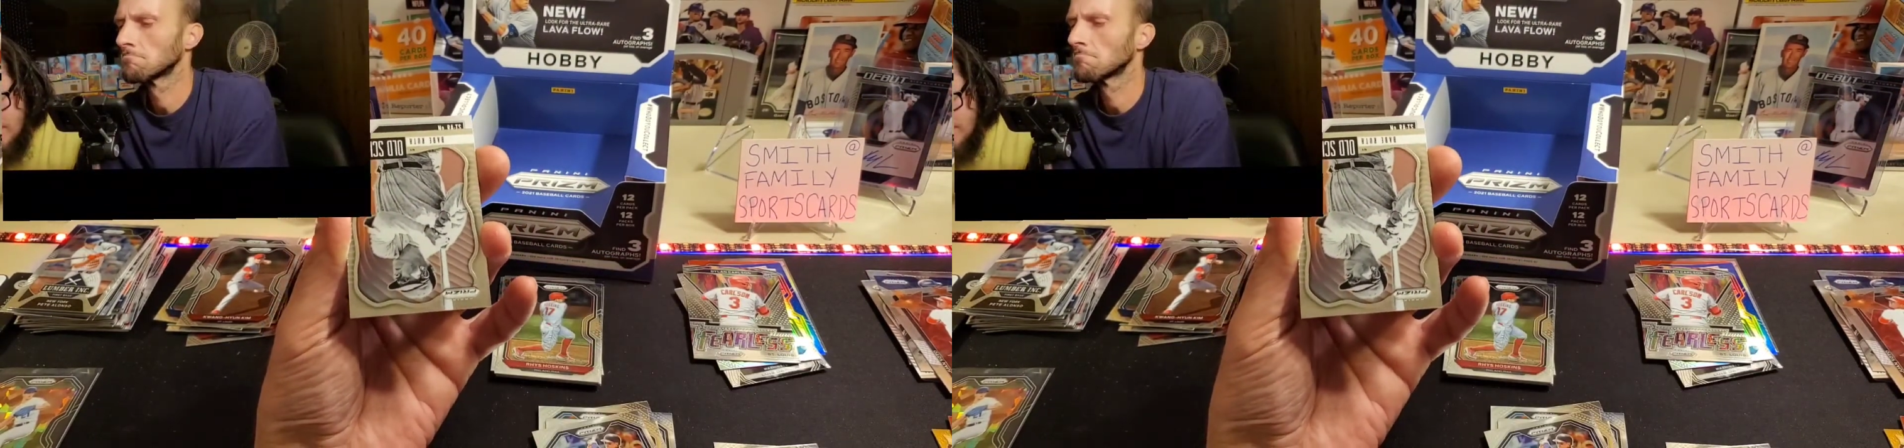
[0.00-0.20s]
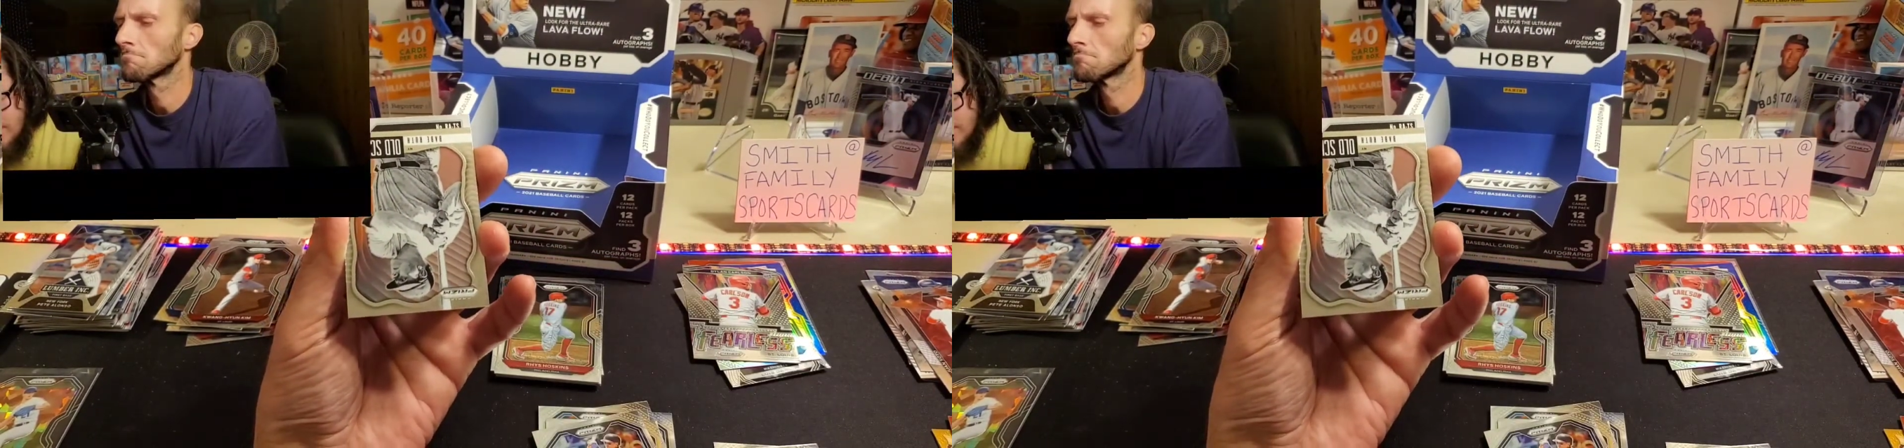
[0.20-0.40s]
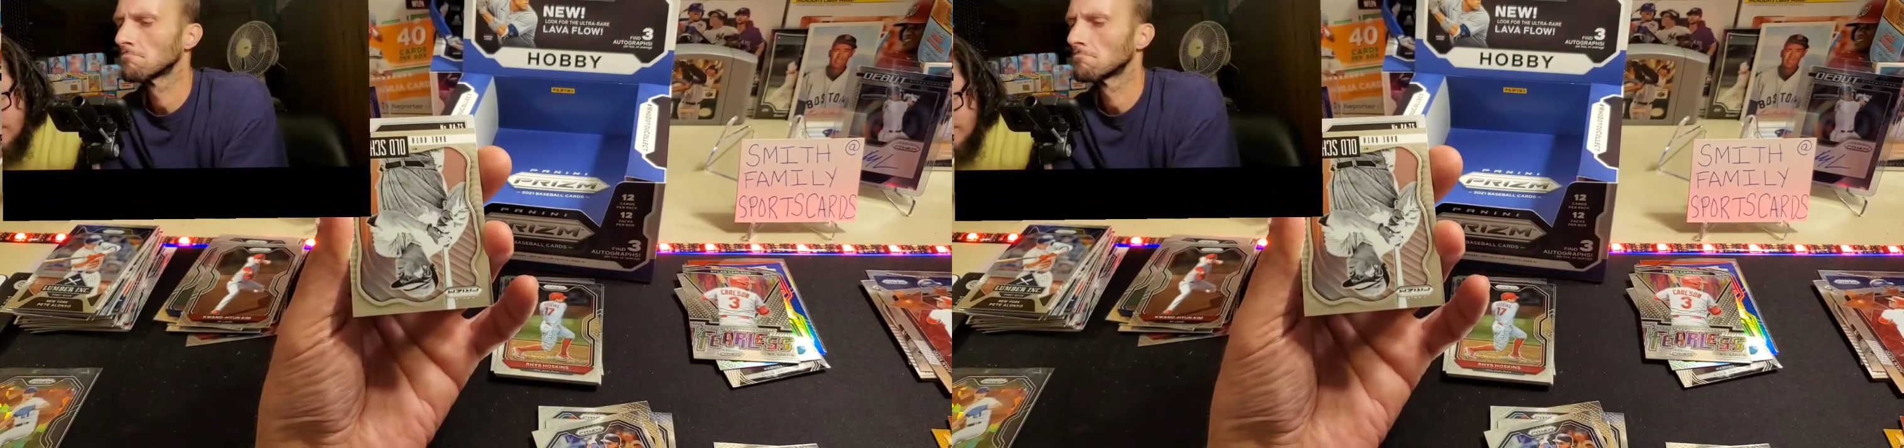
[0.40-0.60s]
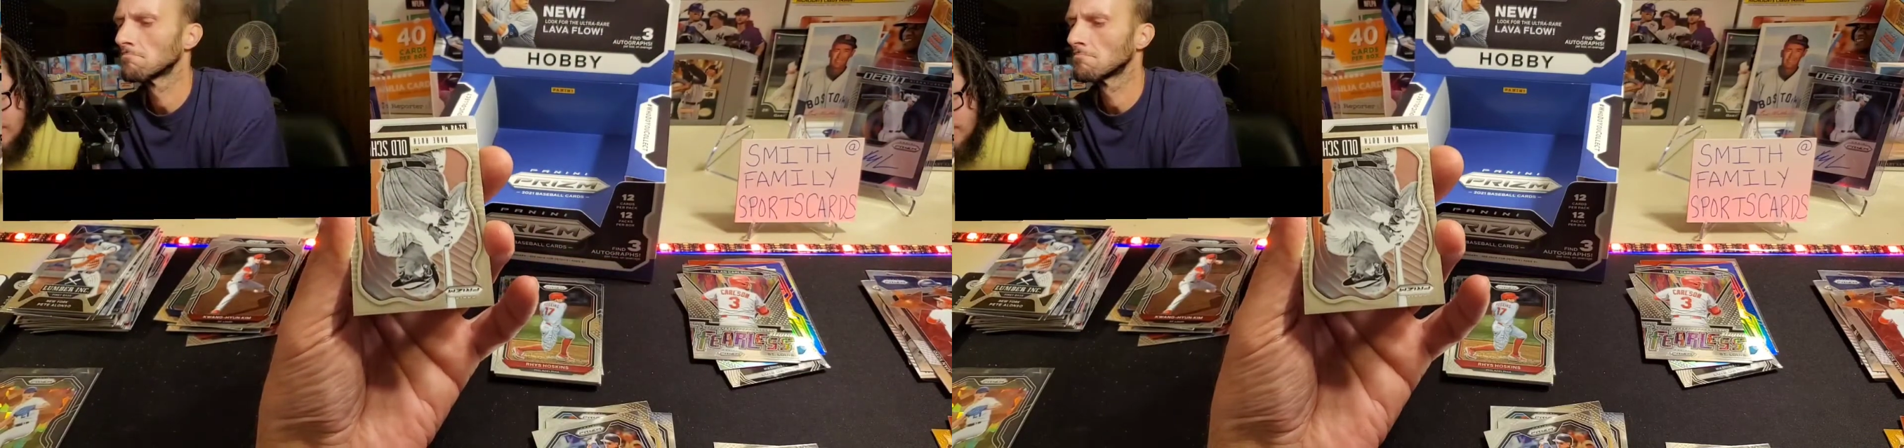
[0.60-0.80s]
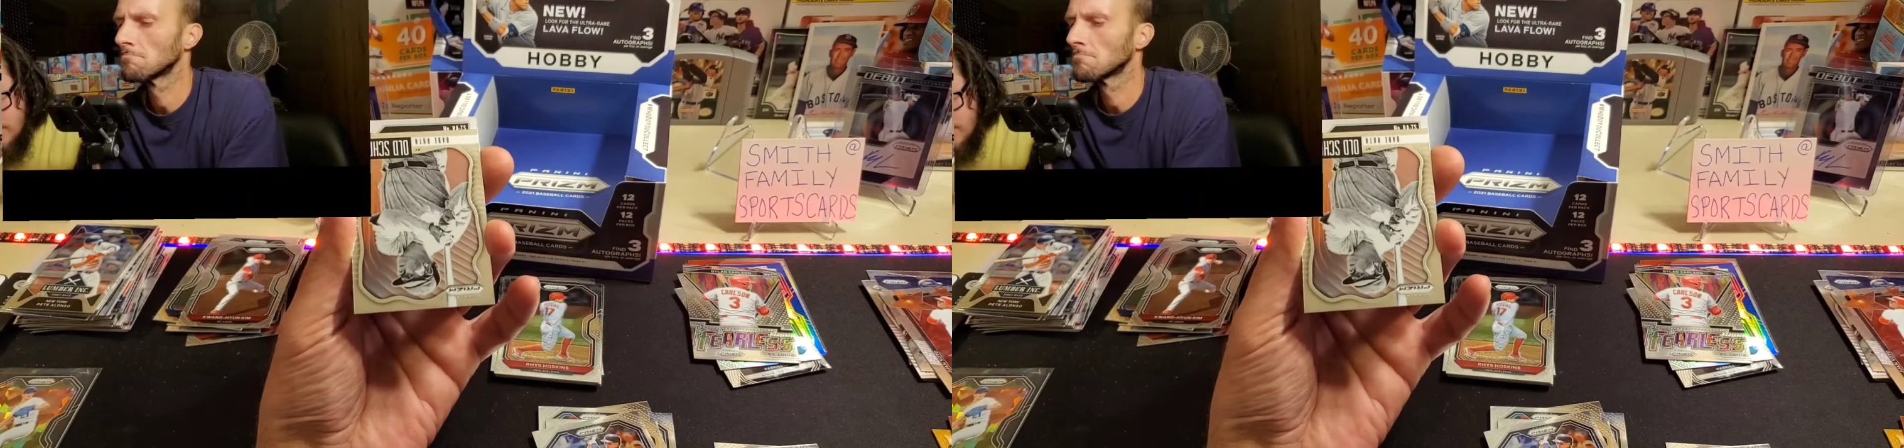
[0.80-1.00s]
Tyler
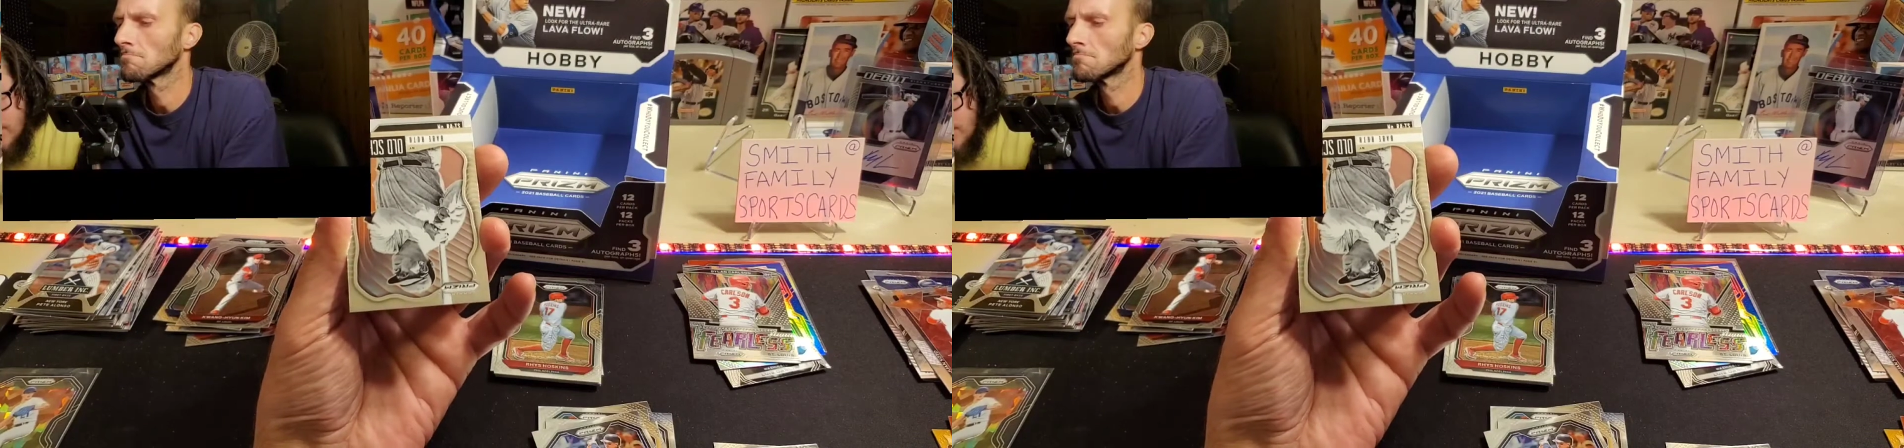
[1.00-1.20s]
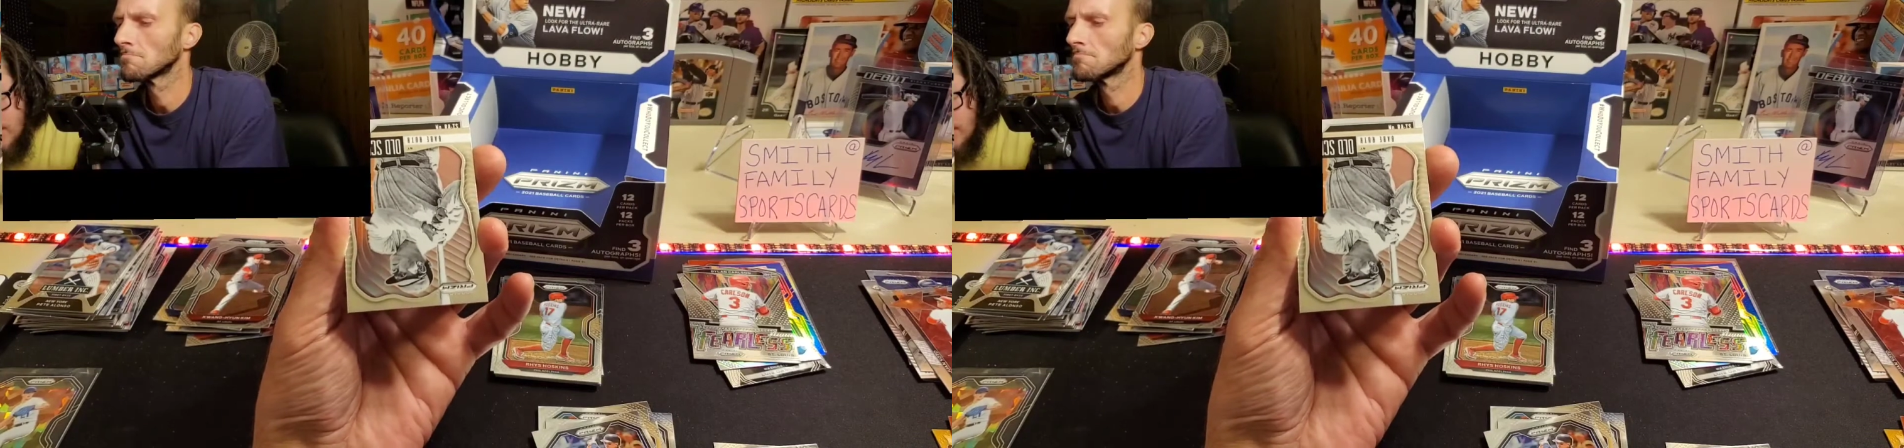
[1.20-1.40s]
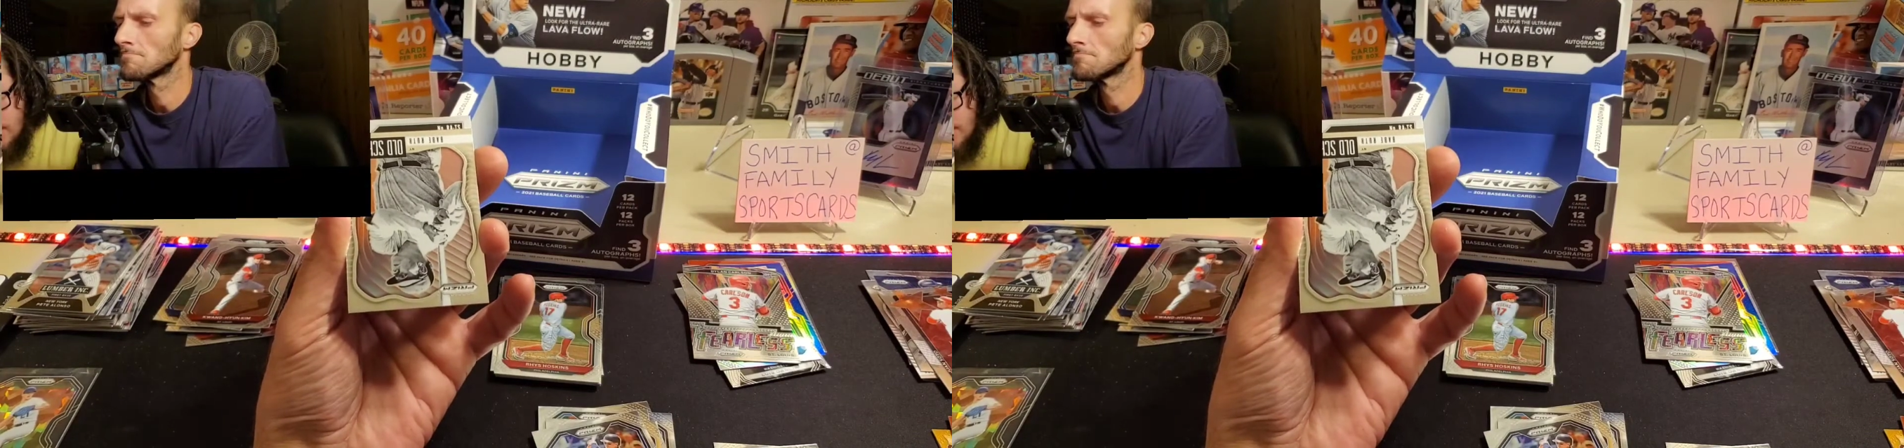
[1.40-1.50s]
Stephenson?